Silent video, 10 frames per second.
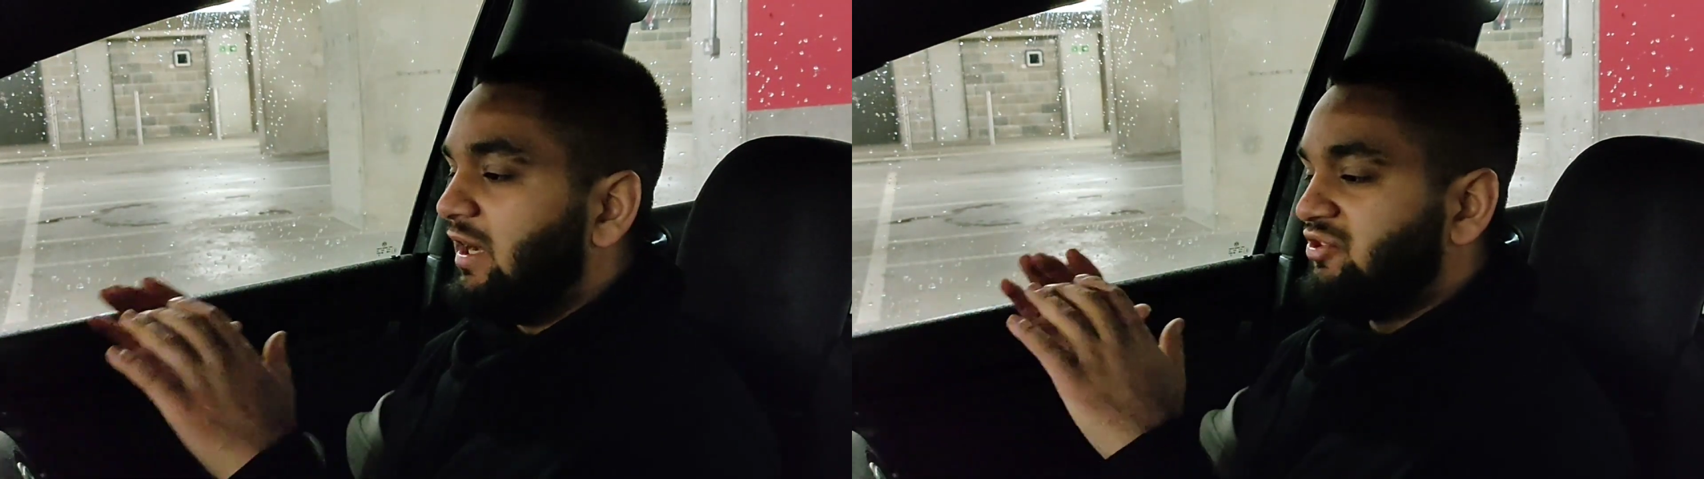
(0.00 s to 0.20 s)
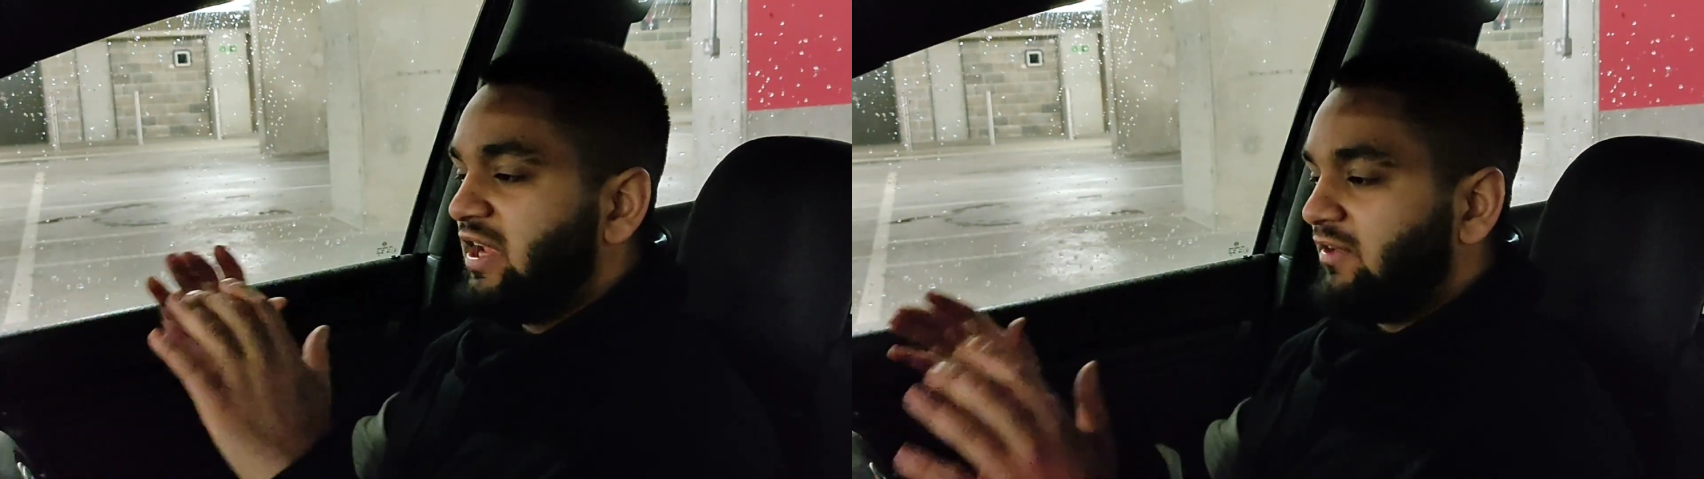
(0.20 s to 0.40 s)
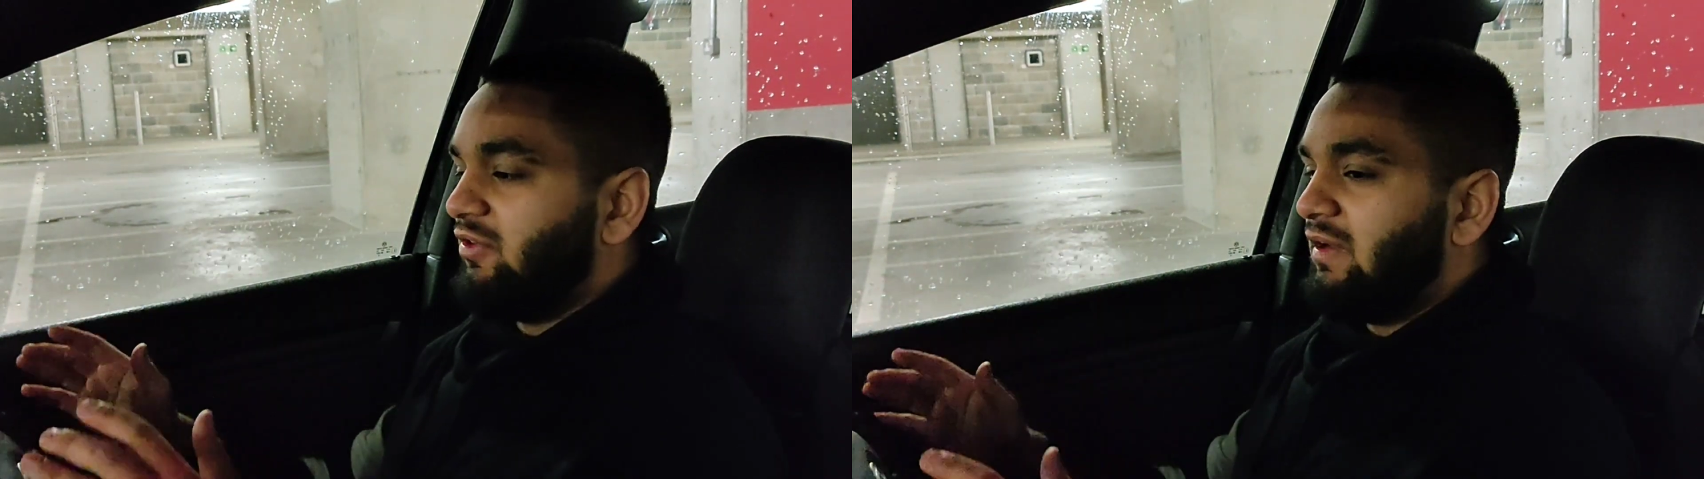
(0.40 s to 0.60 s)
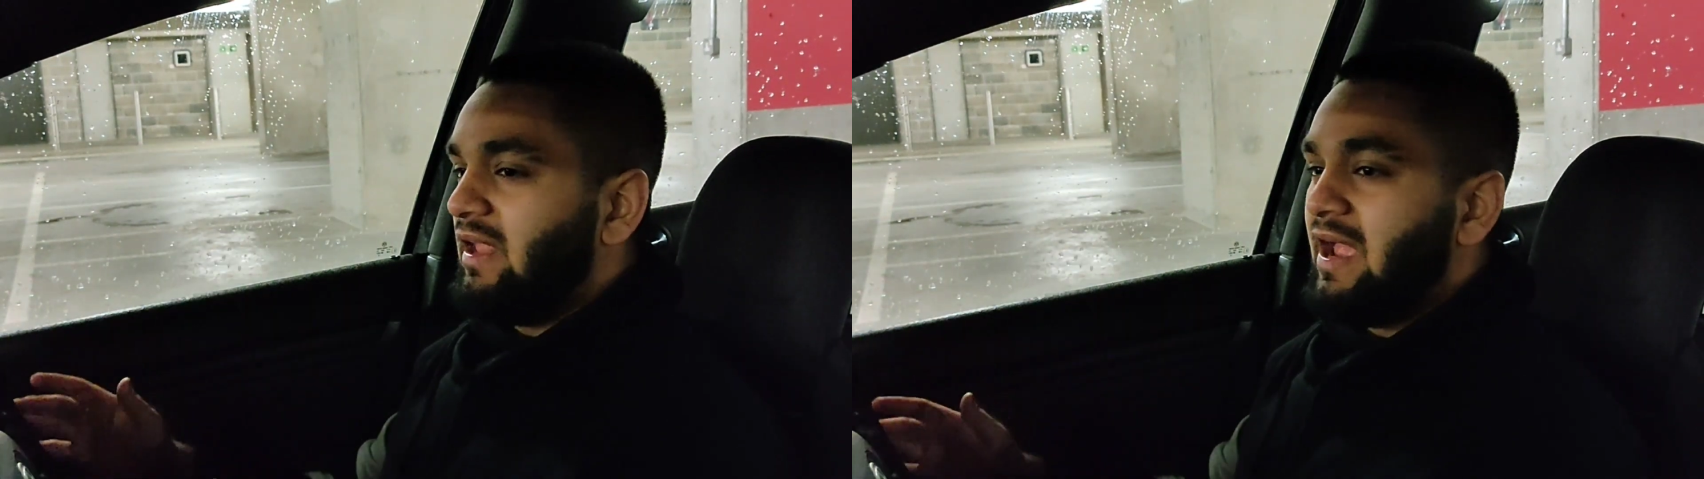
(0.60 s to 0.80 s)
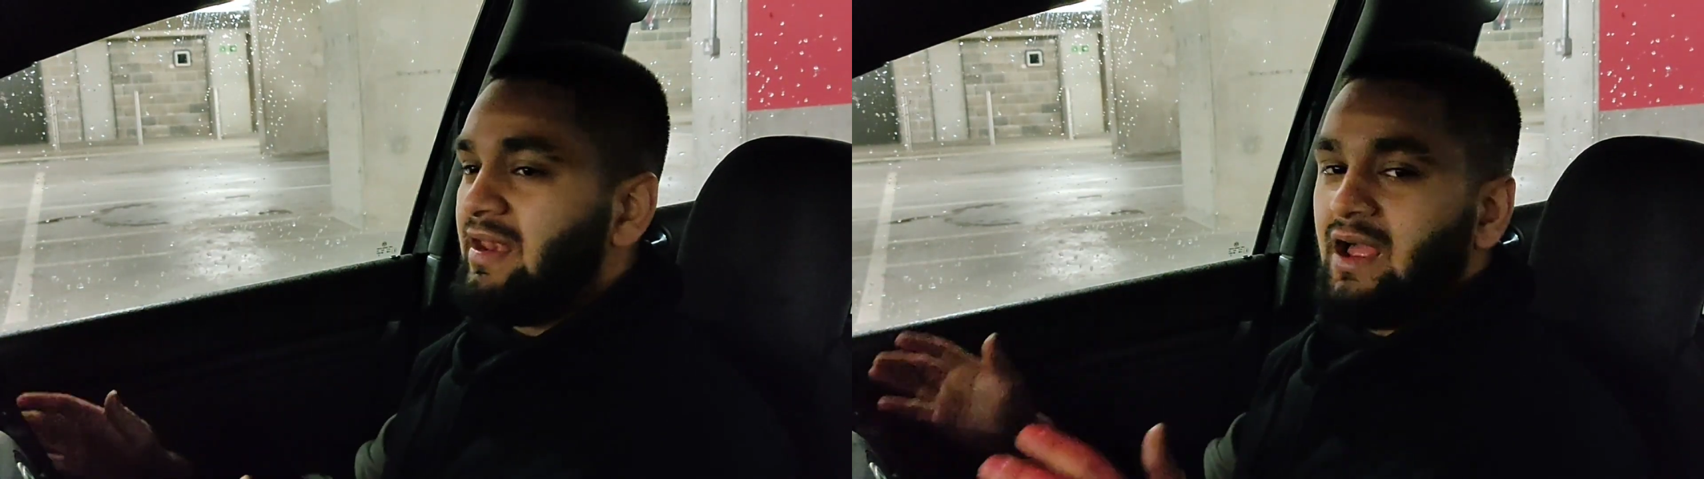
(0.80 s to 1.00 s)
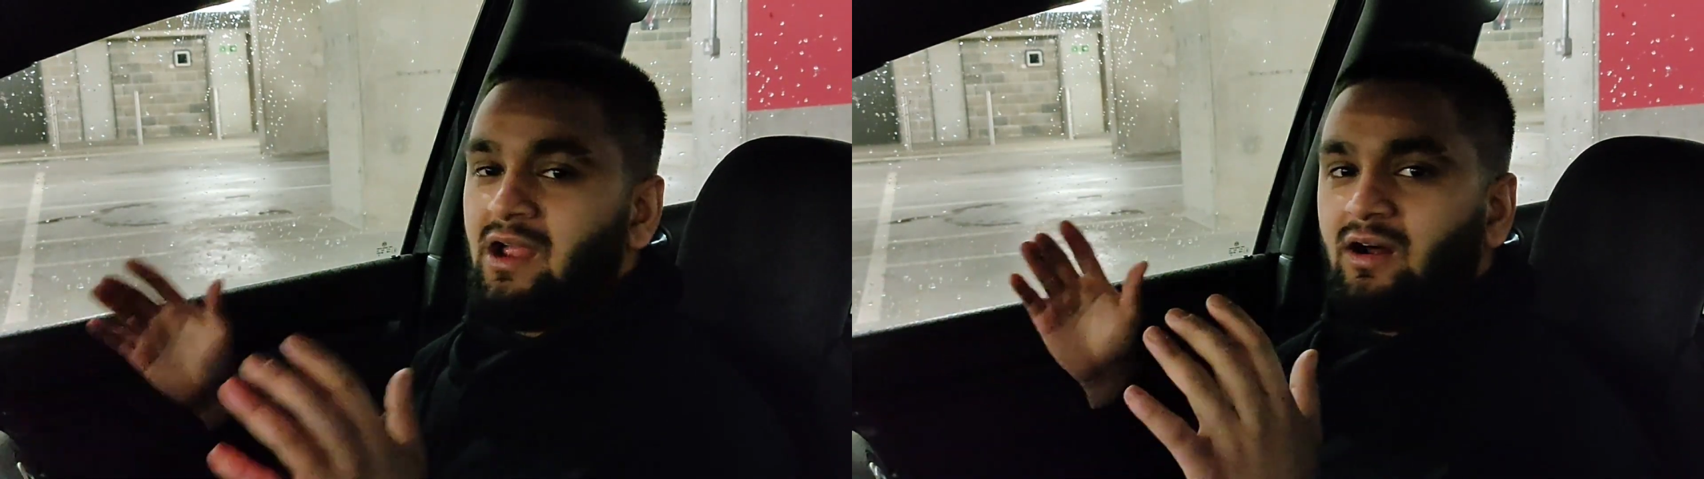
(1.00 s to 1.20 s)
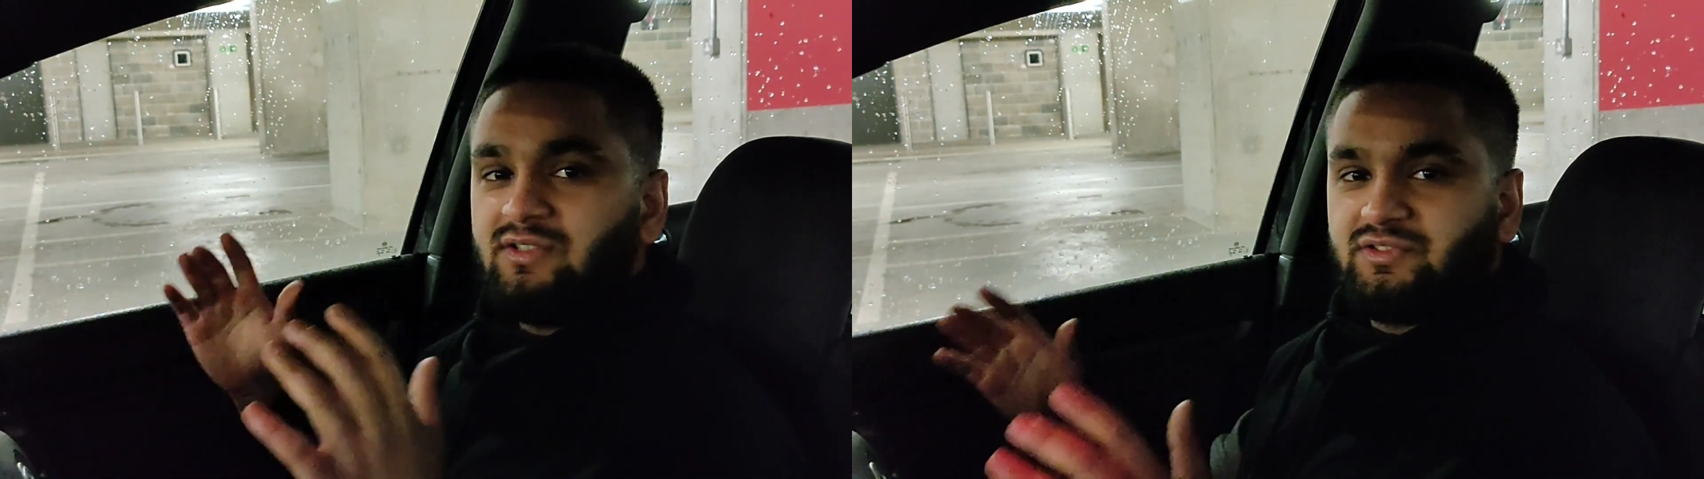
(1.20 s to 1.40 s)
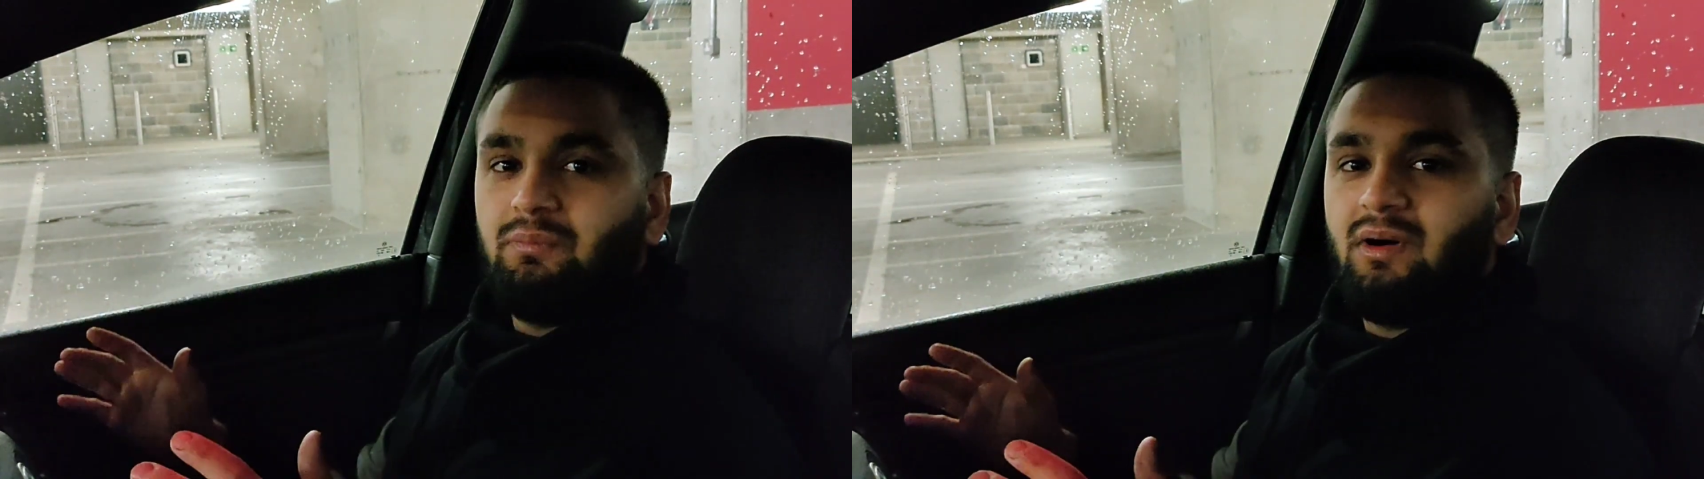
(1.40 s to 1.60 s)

I checked online, I asked the